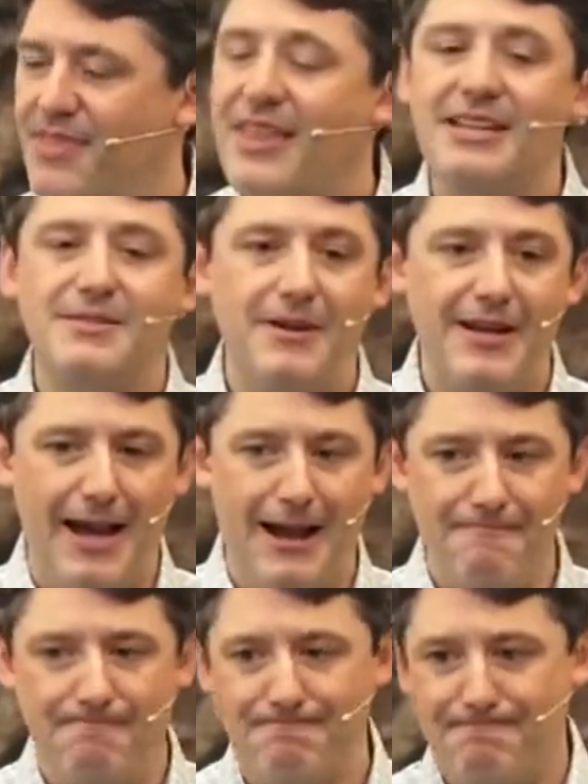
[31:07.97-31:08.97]
Thanks be to
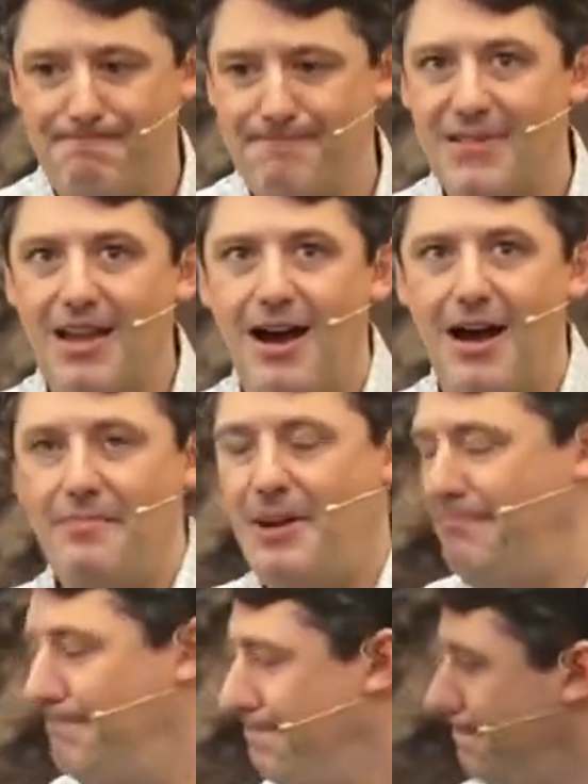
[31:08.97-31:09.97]
God.
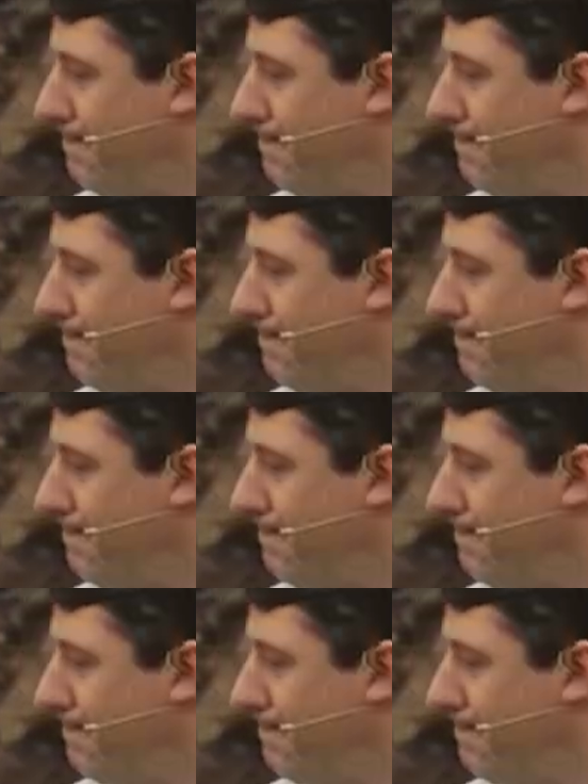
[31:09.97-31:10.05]
Amen.